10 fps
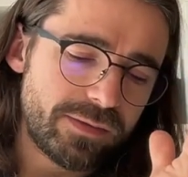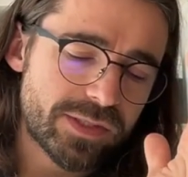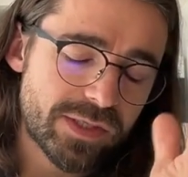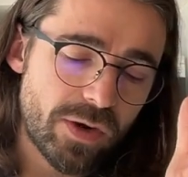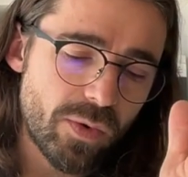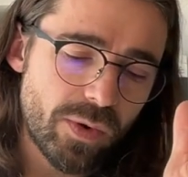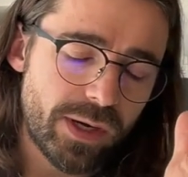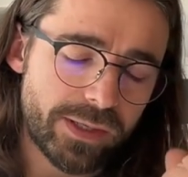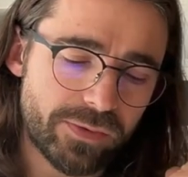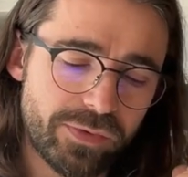So,
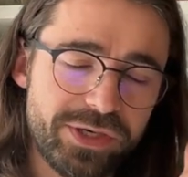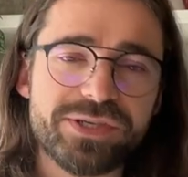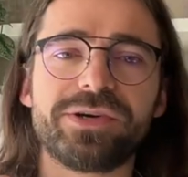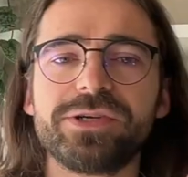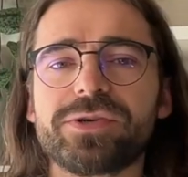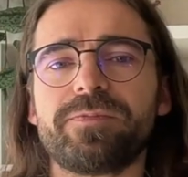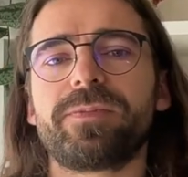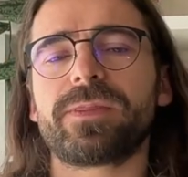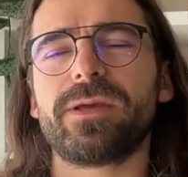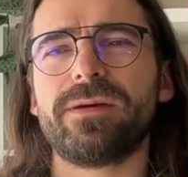research
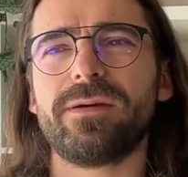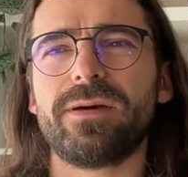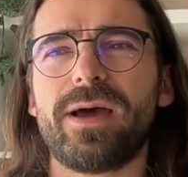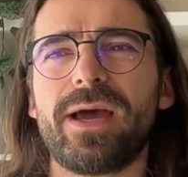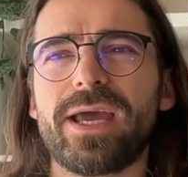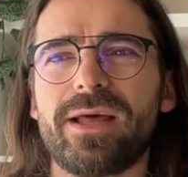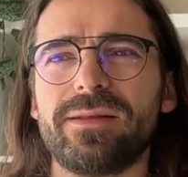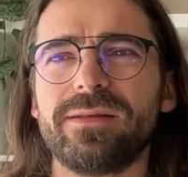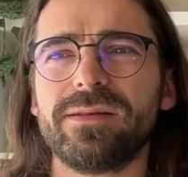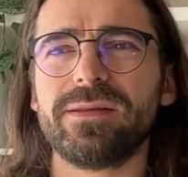
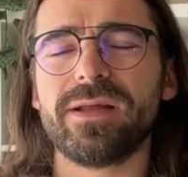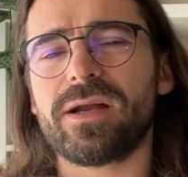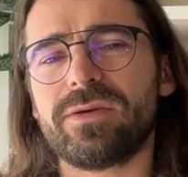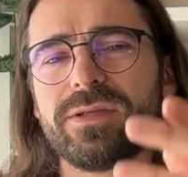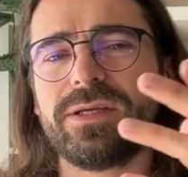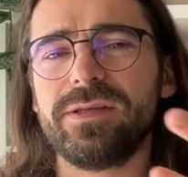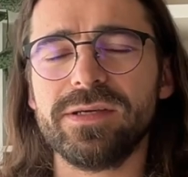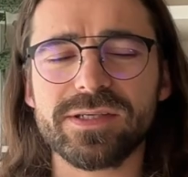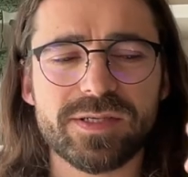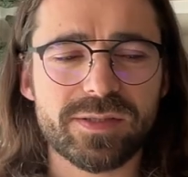again not only
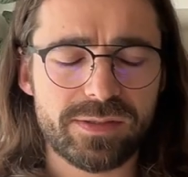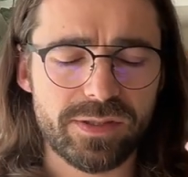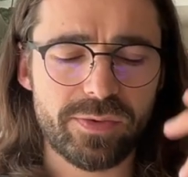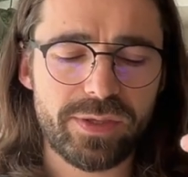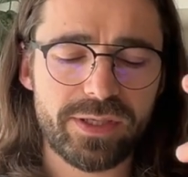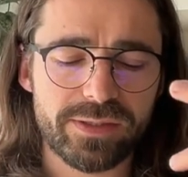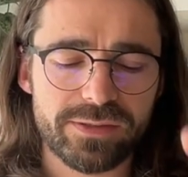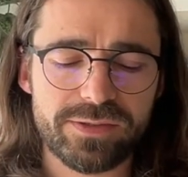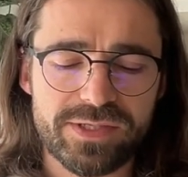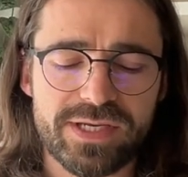this knowing and
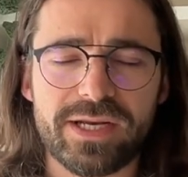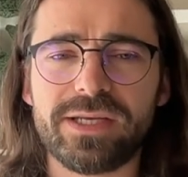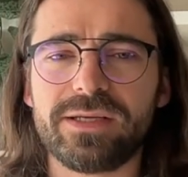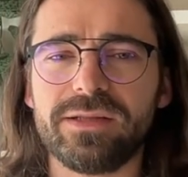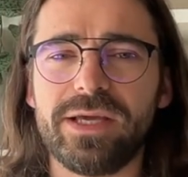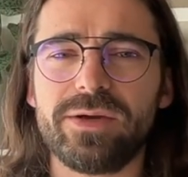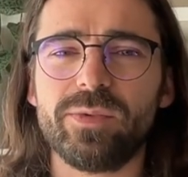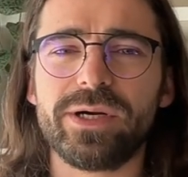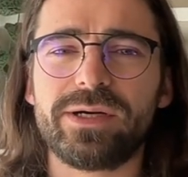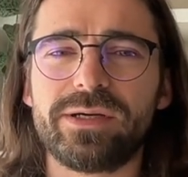understanding like
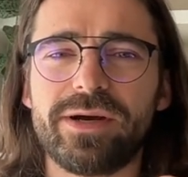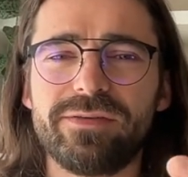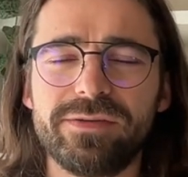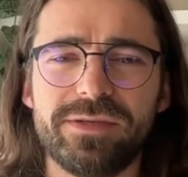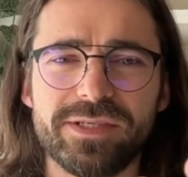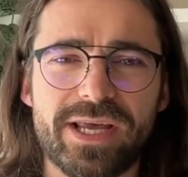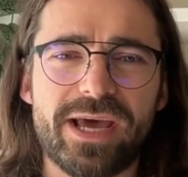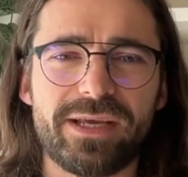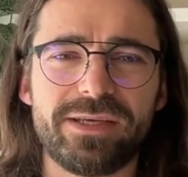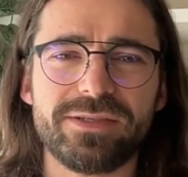where everything's
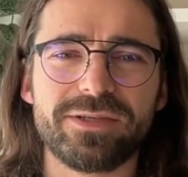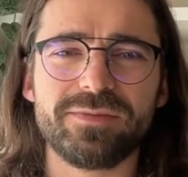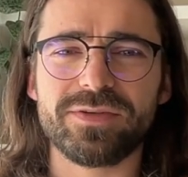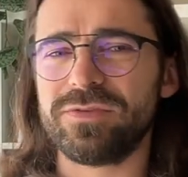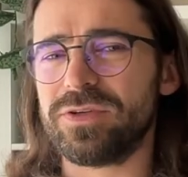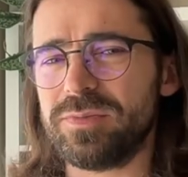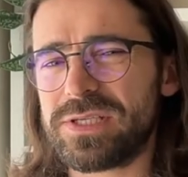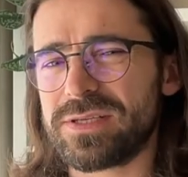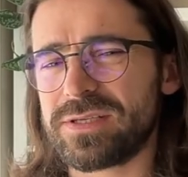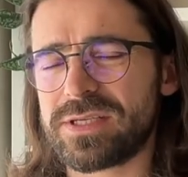heading in terms of your
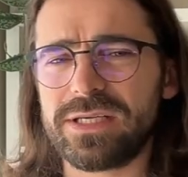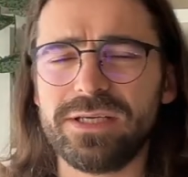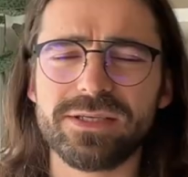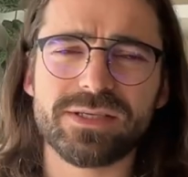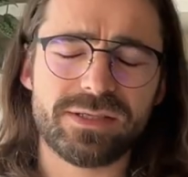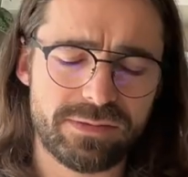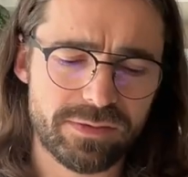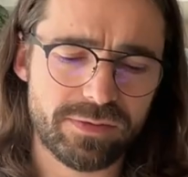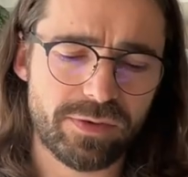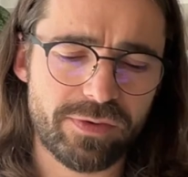business it is
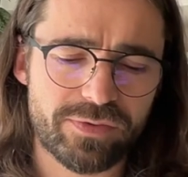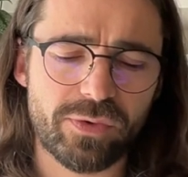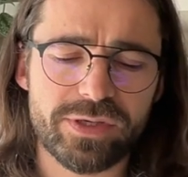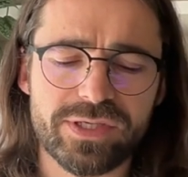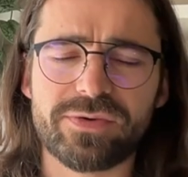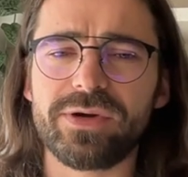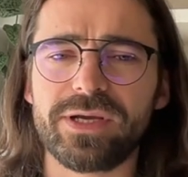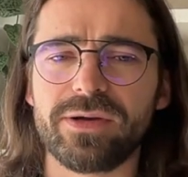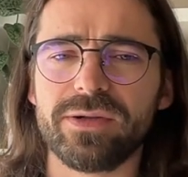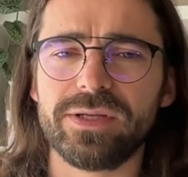of course
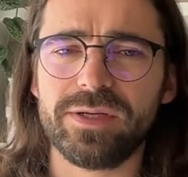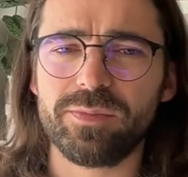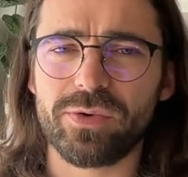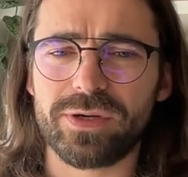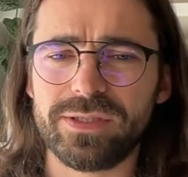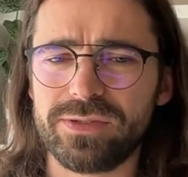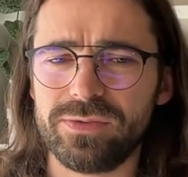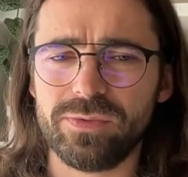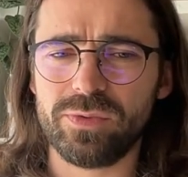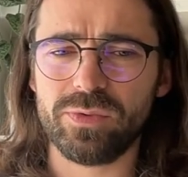critical and important
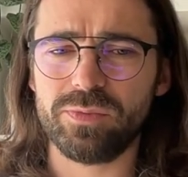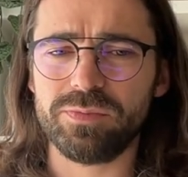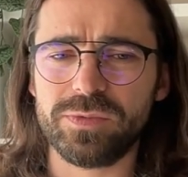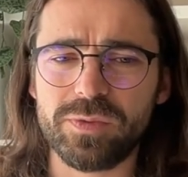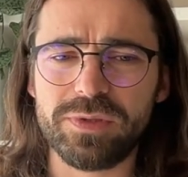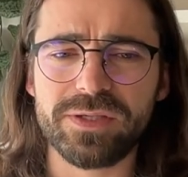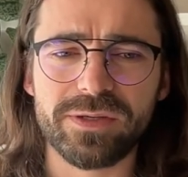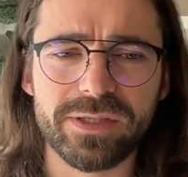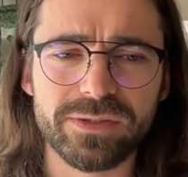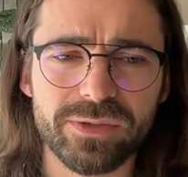to to be
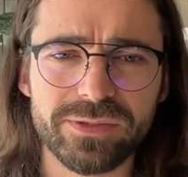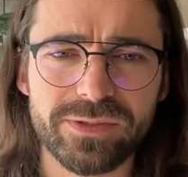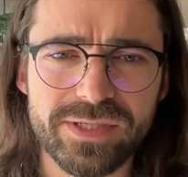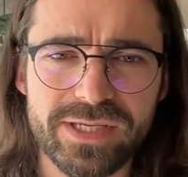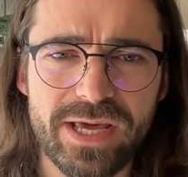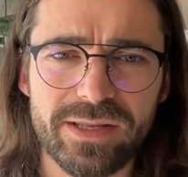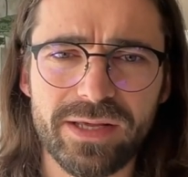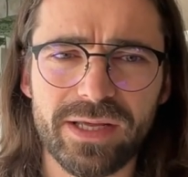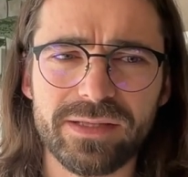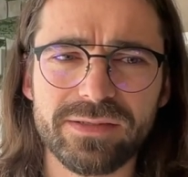there and to understand
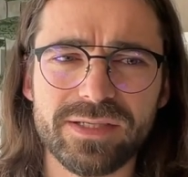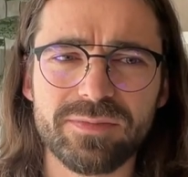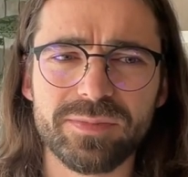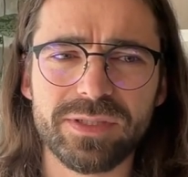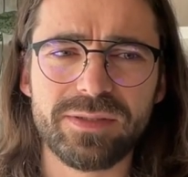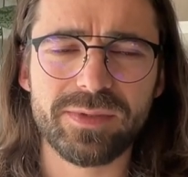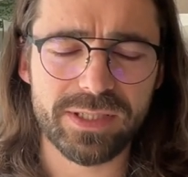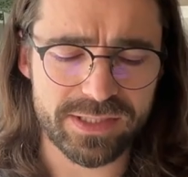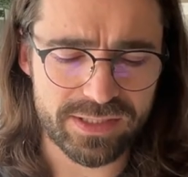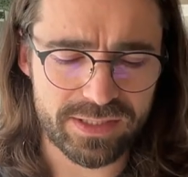that simply
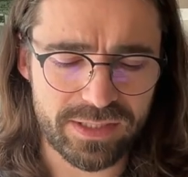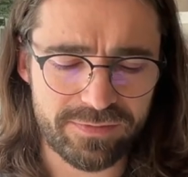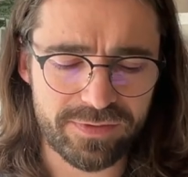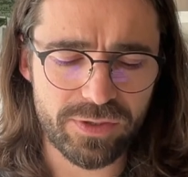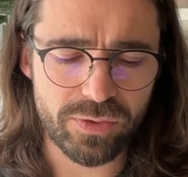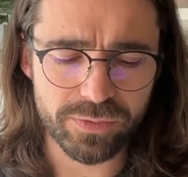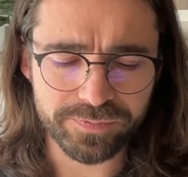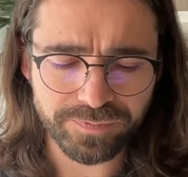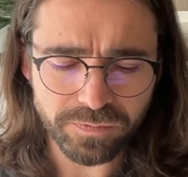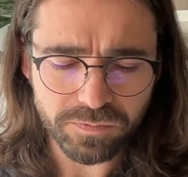because if you